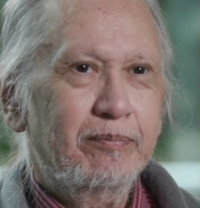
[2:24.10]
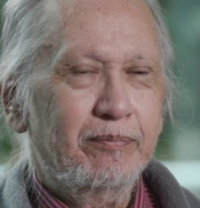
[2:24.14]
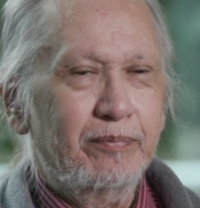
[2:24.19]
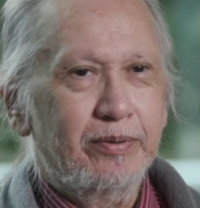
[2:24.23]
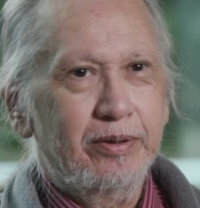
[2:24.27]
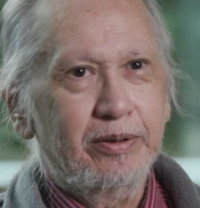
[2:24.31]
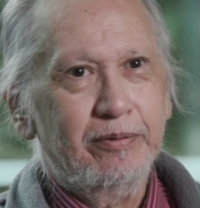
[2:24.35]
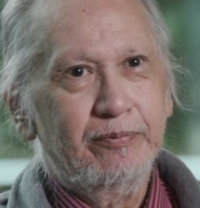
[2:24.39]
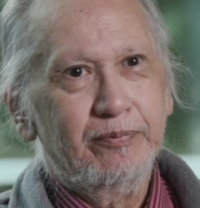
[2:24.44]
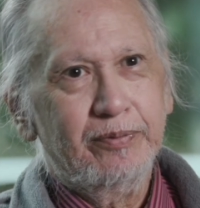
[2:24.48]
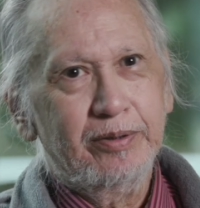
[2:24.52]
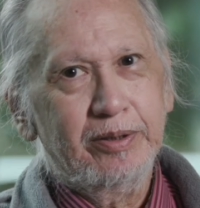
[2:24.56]

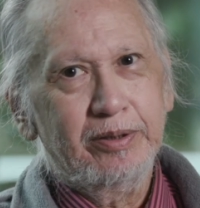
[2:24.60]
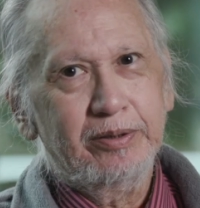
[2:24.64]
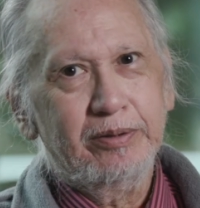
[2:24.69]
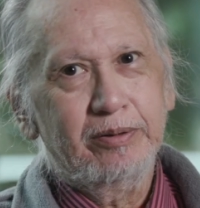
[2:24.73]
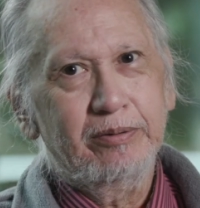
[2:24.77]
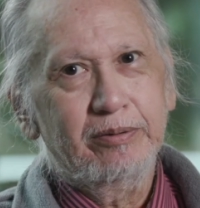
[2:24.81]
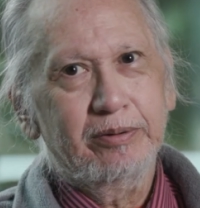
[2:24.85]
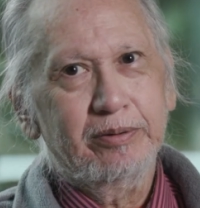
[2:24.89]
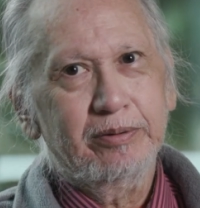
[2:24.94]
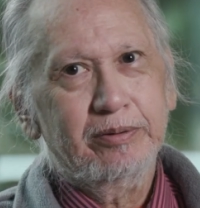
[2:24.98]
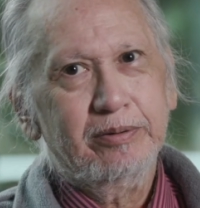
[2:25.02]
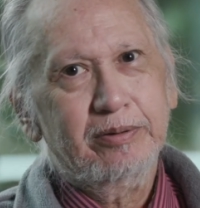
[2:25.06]
But if I
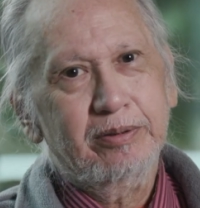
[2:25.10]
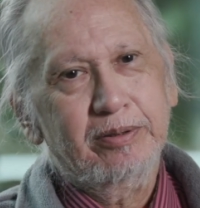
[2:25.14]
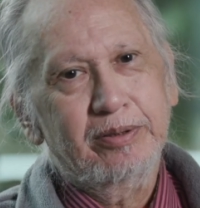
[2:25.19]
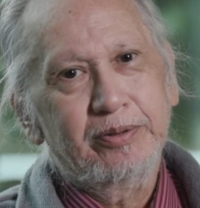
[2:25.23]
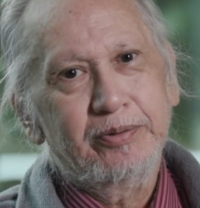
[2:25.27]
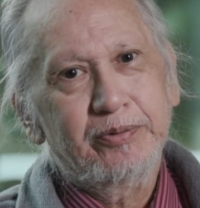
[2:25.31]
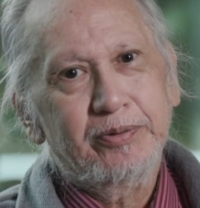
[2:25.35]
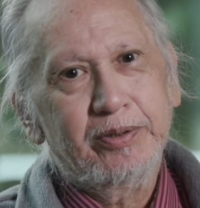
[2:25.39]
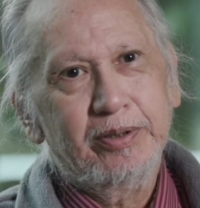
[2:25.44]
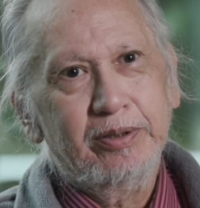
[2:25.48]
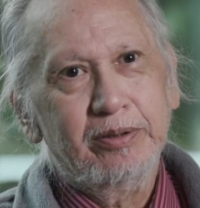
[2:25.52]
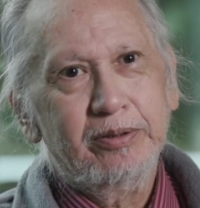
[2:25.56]
don't
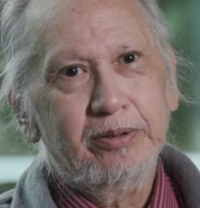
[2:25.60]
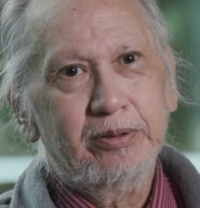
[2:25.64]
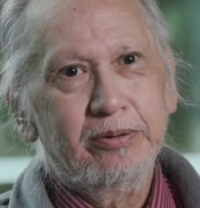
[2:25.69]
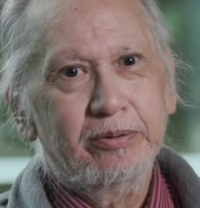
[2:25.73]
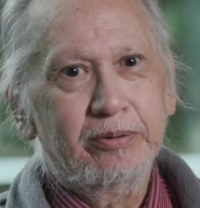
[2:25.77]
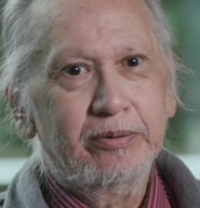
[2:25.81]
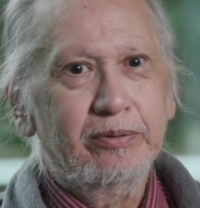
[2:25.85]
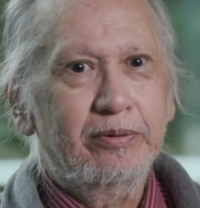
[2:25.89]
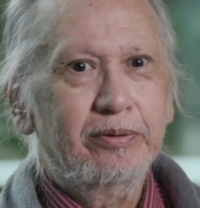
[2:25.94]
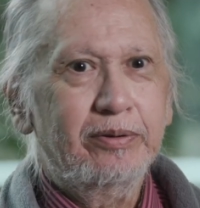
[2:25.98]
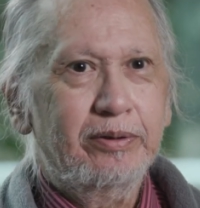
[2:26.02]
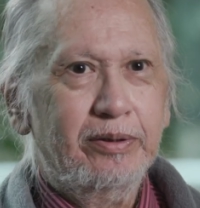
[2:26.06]
consent
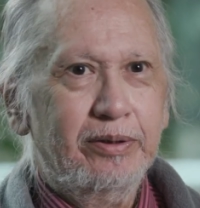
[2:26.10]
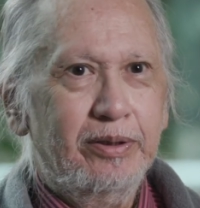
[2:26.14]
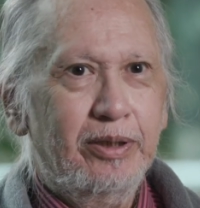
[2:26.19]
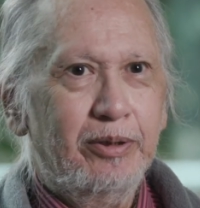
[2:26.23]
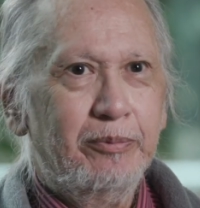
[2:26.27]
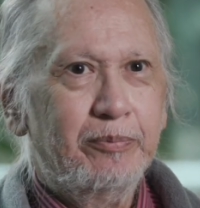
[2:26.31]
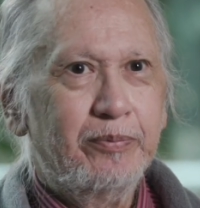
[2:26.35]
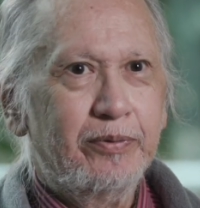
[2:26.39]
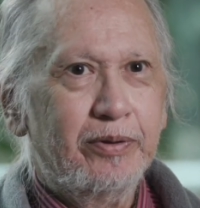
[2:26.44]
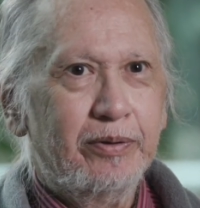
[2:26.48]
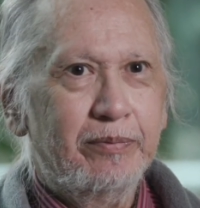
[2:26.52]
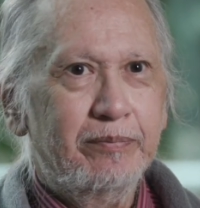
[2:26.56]
to
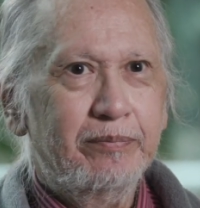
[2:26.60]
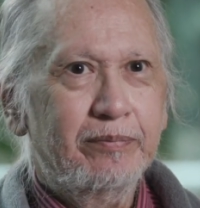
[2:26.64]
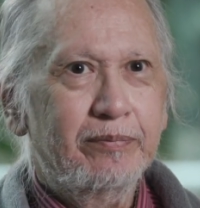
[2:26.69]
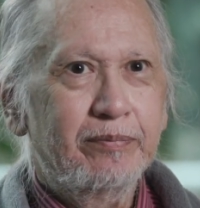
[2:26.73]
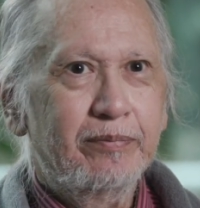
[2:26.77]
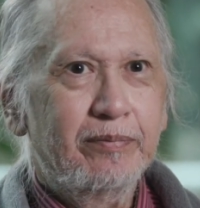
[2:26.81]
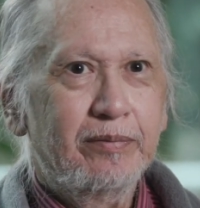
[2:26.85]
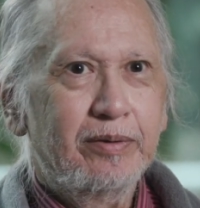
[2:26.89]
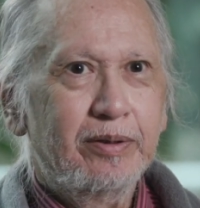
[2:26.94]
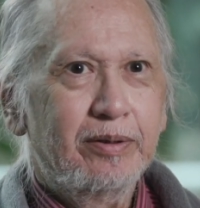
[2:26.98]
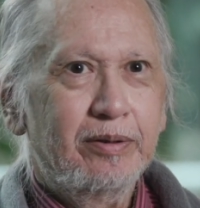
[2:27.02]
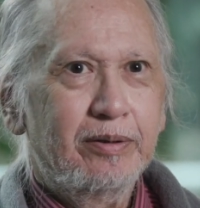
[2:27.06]
help
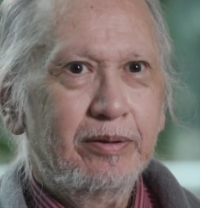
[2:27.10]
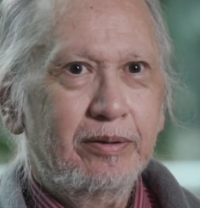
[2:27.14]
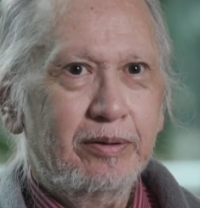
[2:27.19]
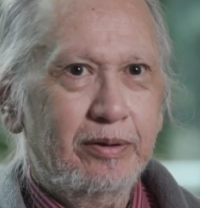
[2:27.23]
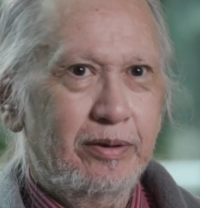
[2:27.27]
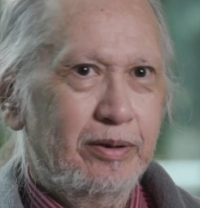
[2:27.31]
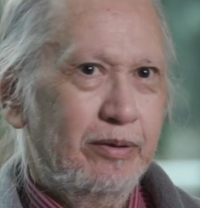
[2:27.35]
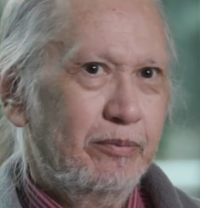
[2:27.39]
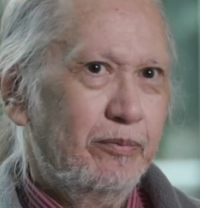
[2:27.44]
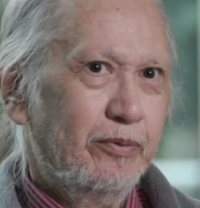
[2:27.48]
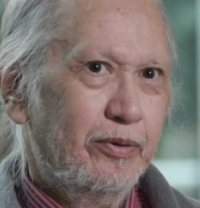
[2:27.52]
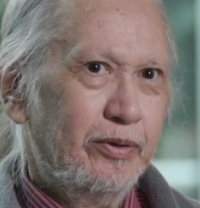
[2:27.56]
them,
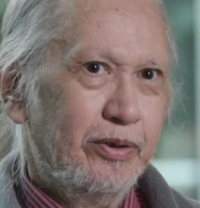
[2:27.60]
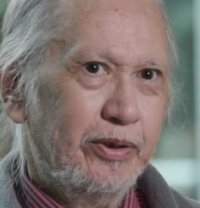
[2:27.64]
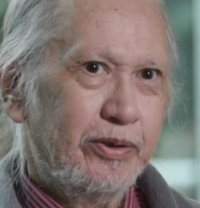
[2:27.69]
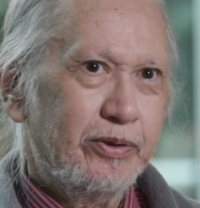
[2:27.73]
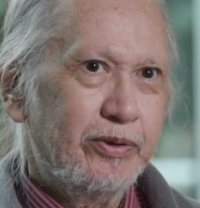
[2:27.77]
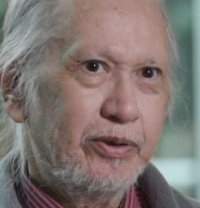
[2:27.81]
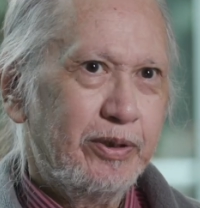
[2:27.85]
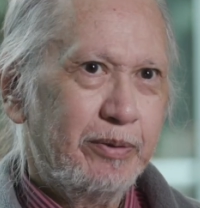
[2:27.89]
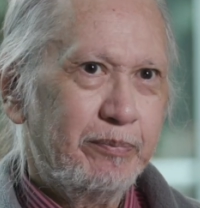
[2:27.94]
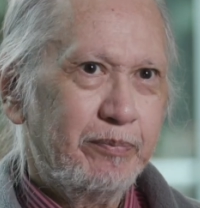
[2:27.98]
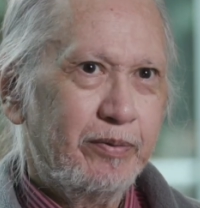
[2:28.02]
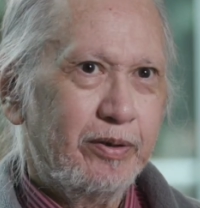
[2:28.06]
then I won't
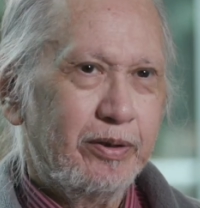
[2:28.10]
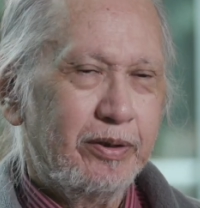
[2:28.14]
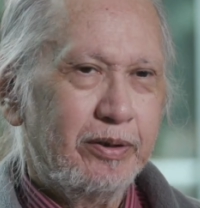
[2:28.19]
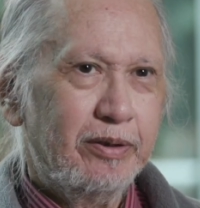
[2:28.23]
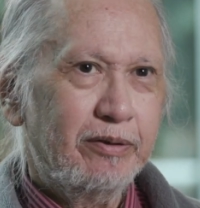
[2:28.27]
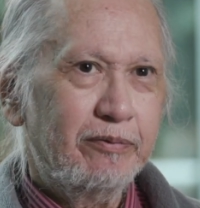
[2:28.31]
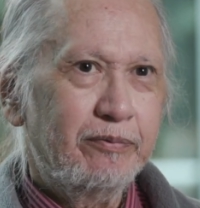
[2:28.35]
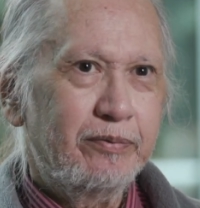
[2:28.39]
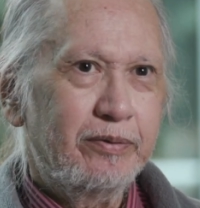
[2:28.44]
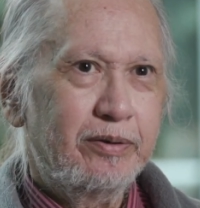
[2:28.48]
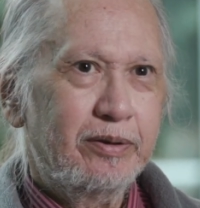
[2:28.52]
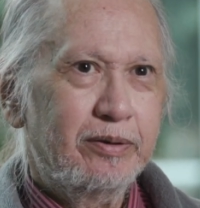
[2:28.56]
accept the
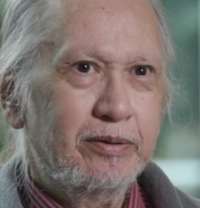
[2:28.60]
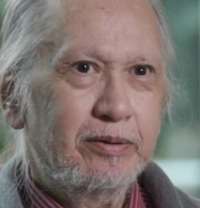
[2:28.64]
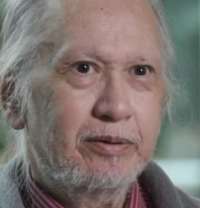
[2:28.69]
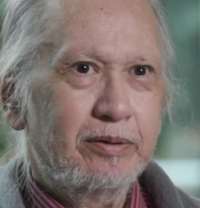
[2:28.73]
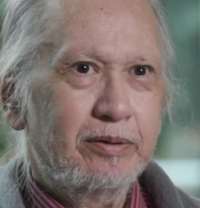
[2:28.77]
gift.